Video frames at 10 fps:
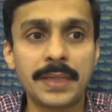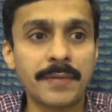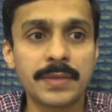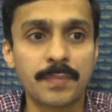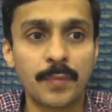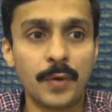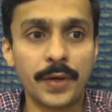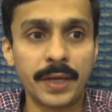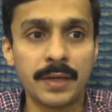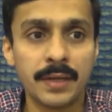I was
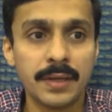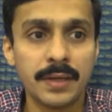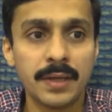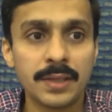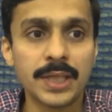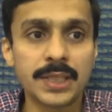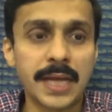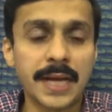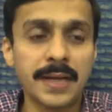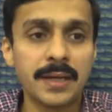supporting, she
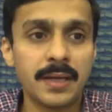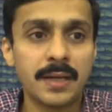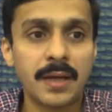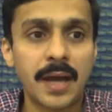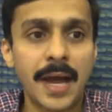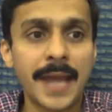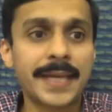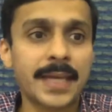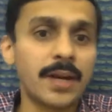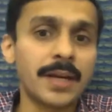said, I
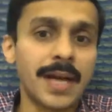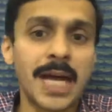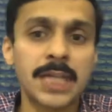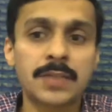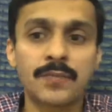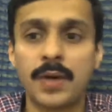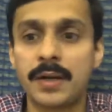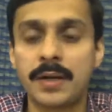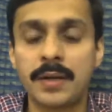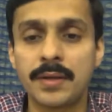cannot ask
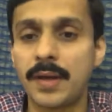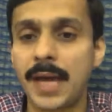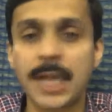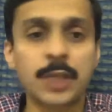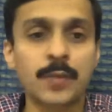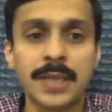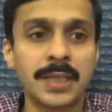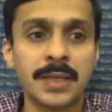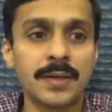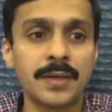for
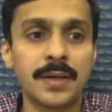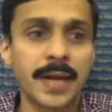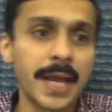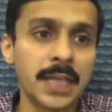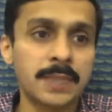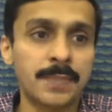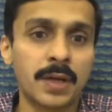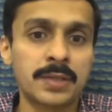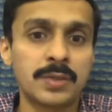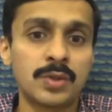XYZ raise
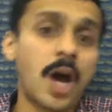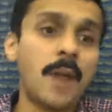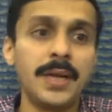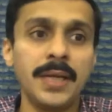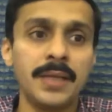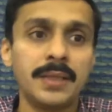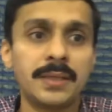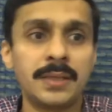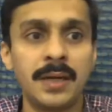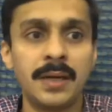because normally
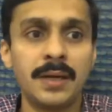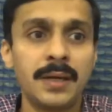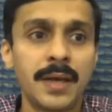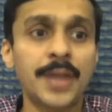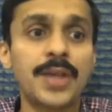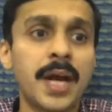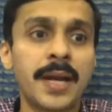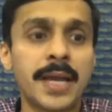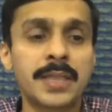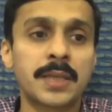the HR
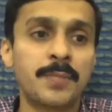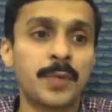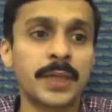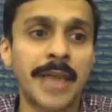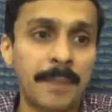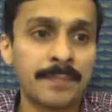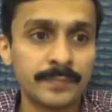has put a cap.